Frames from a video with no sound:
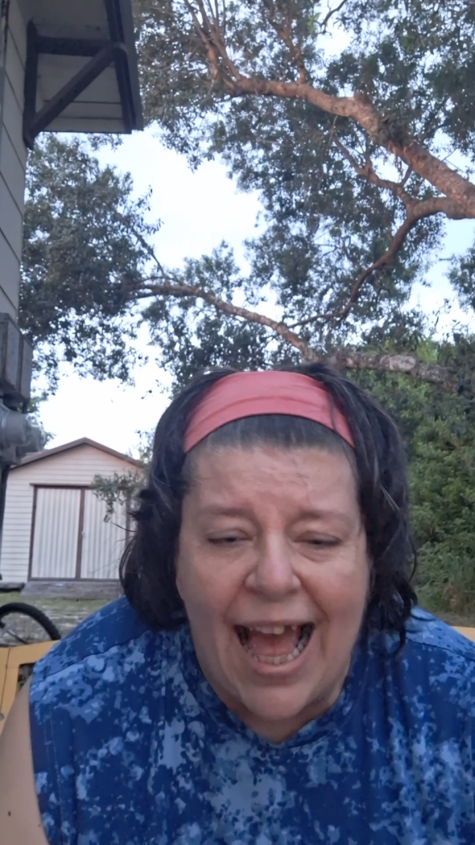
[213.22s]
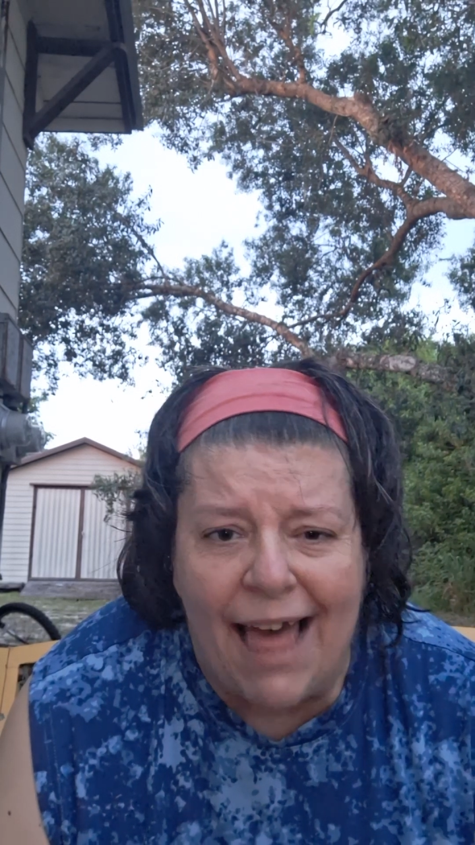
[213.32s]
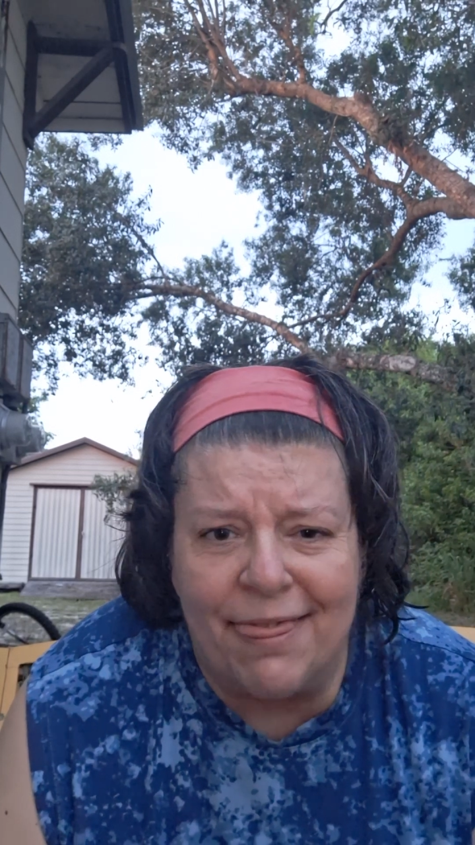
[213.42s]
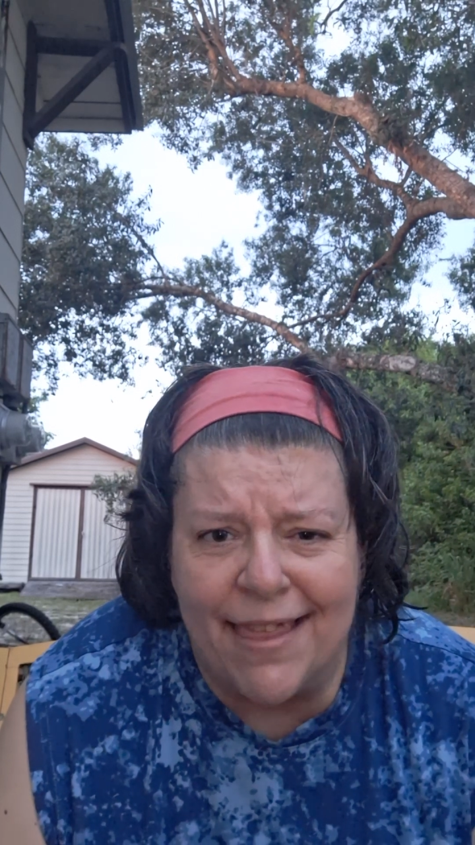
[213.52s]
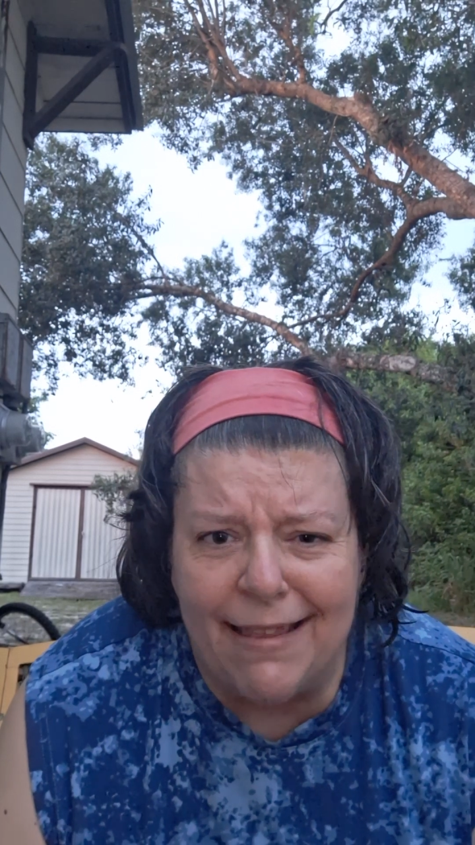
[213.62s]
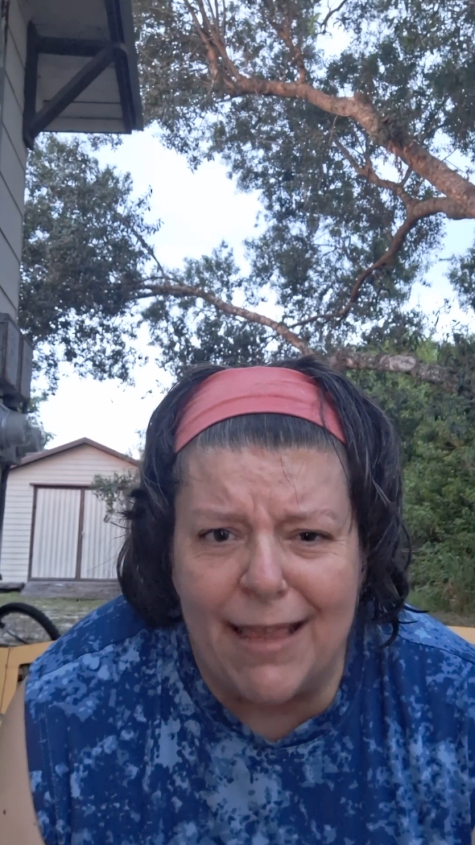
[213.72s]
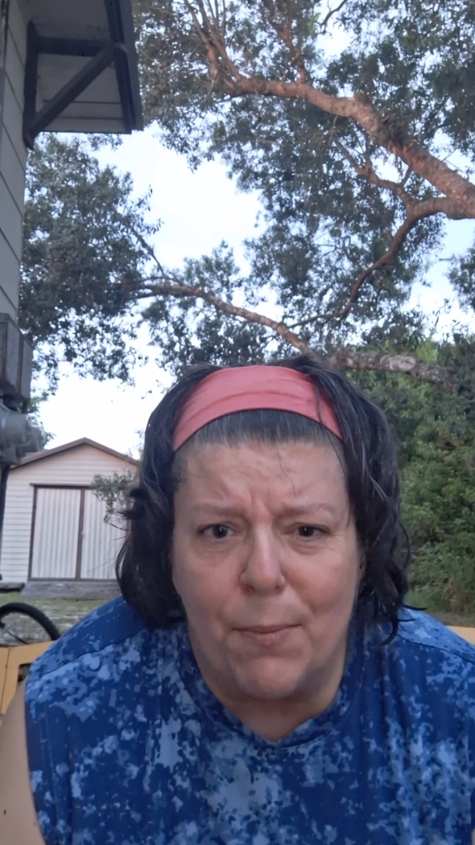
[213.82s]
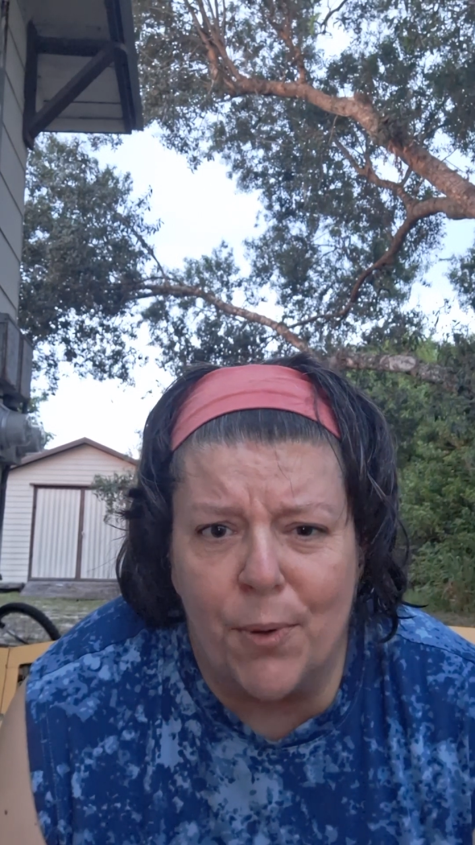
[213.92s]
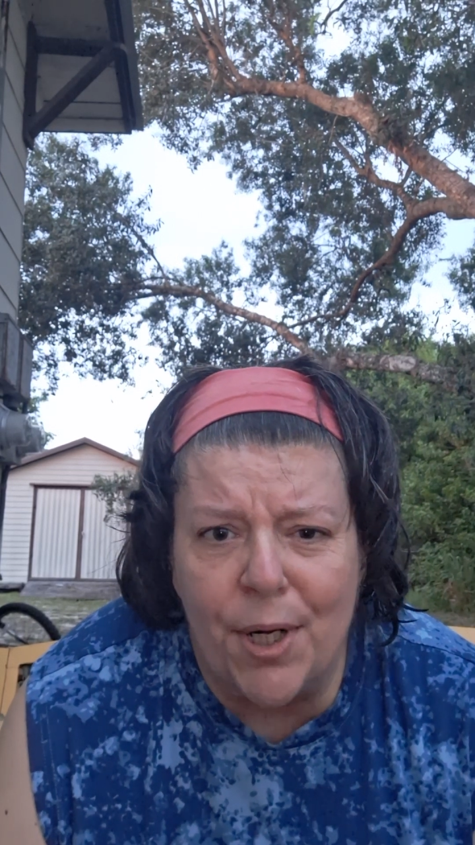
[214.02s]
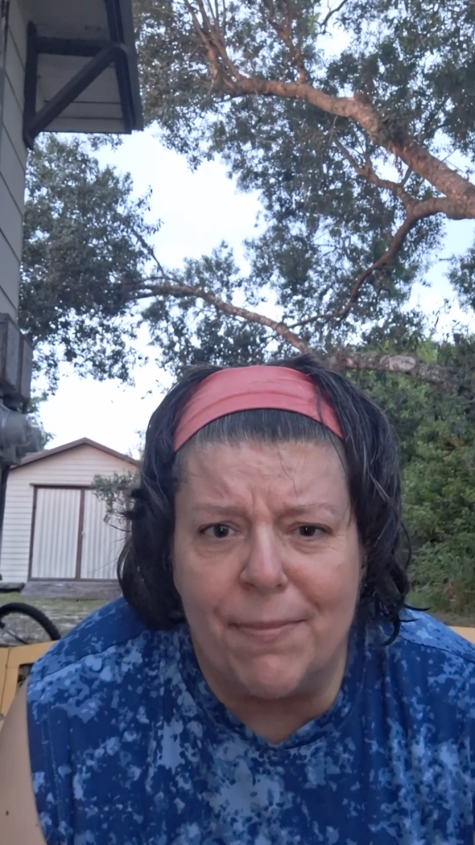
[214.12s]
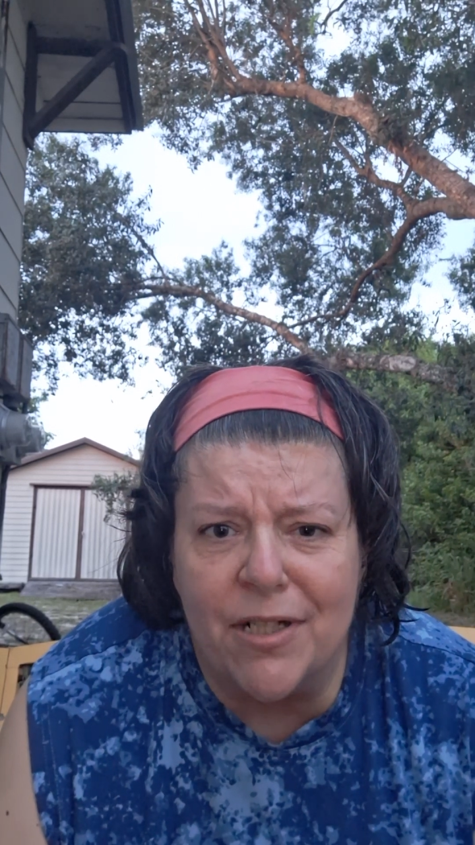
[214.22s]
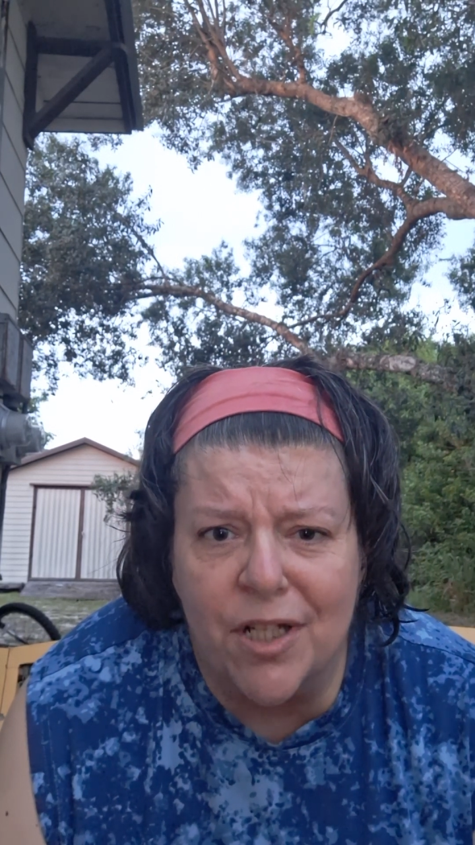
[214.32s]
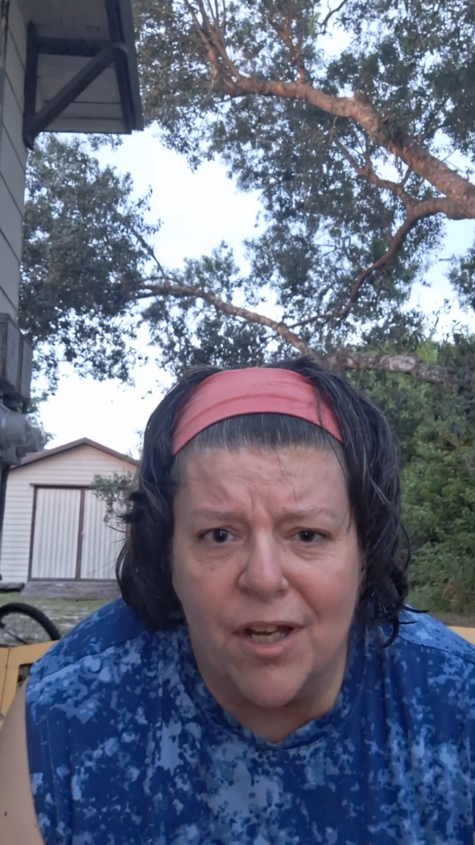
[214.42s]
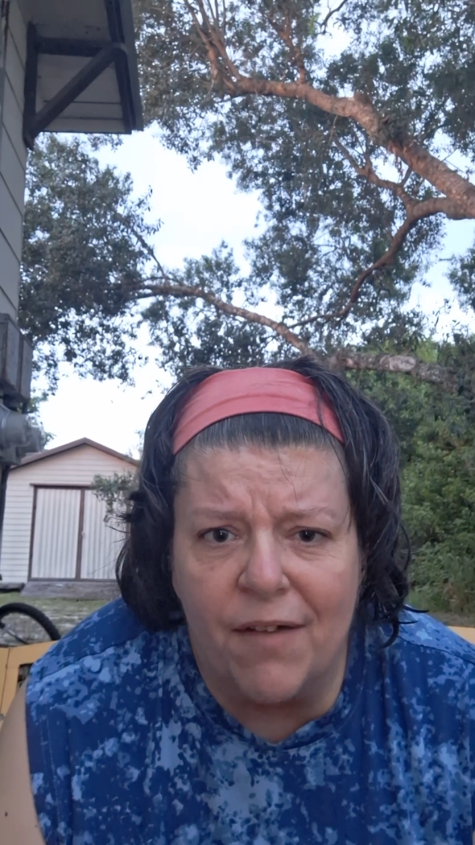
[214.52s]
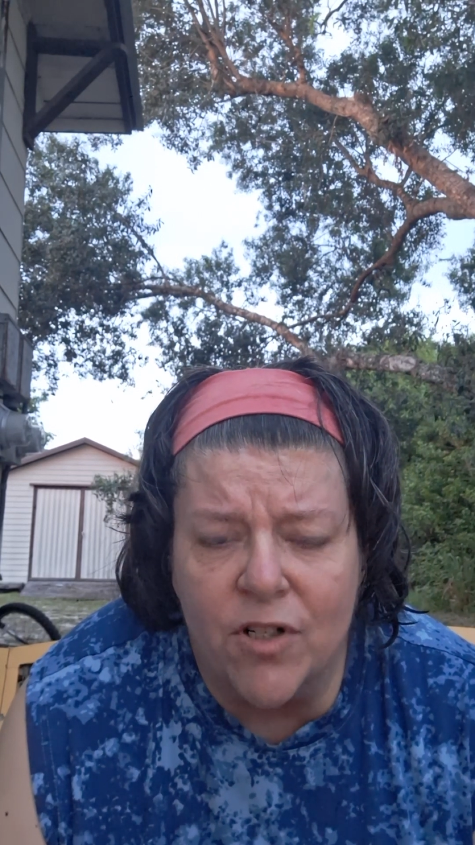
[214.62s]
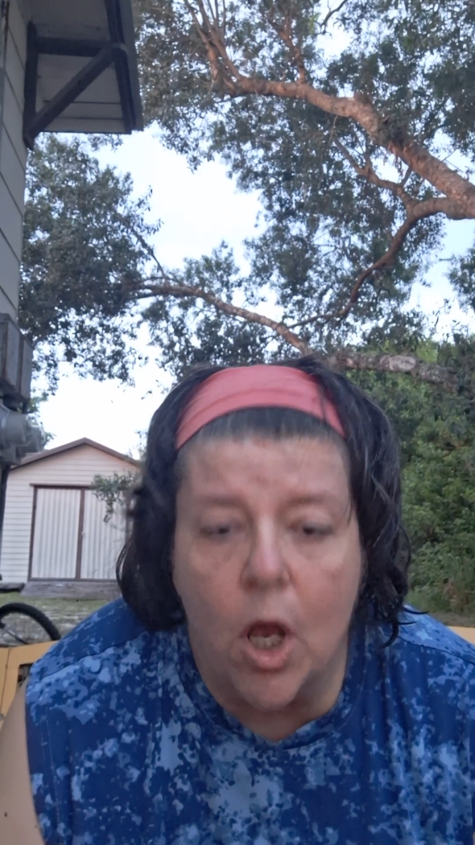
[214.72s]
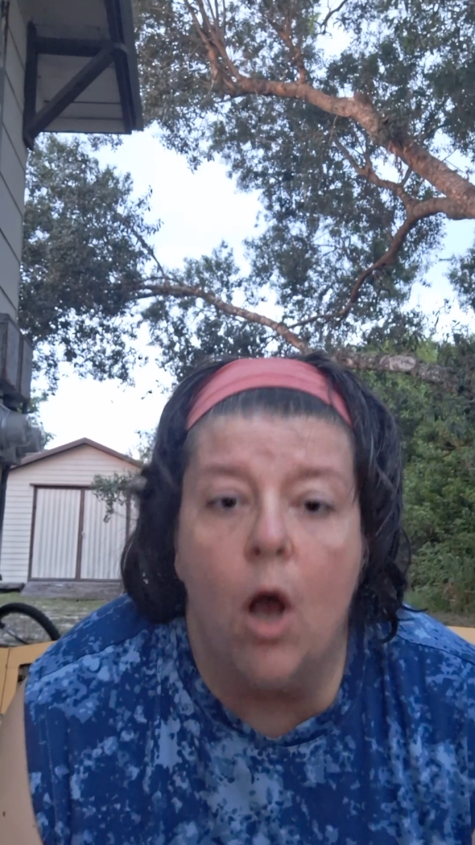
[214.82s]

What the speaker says: I think that pretty much covers.